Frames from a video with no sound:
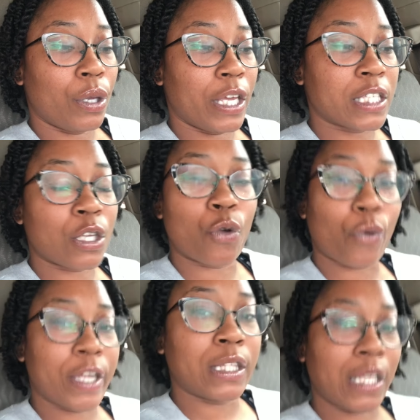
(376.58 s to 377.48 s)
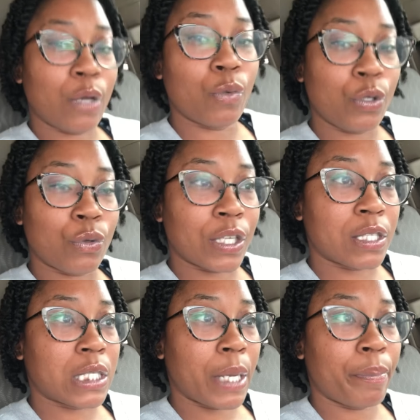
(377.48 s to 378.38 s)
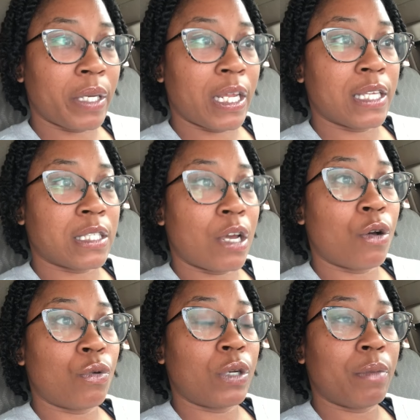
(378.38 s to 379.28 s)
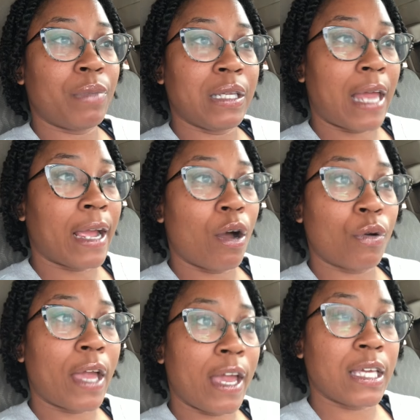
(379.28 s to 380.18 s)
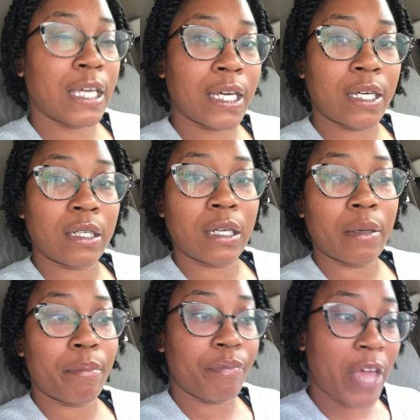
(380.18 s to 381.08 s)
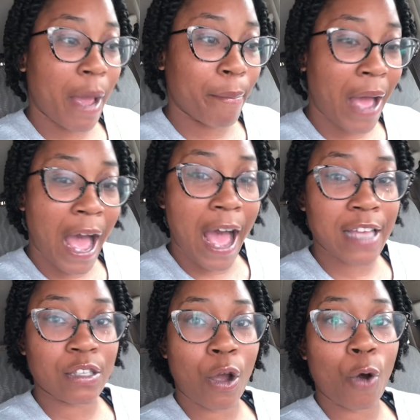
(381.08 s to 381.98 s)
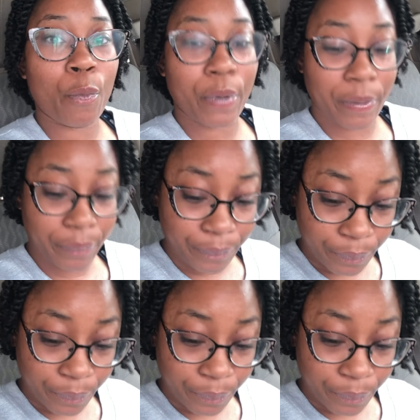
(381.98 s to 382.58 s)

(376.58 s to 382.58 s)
it's a great thing when you can step in that zone and be like okay yeah my eyes are open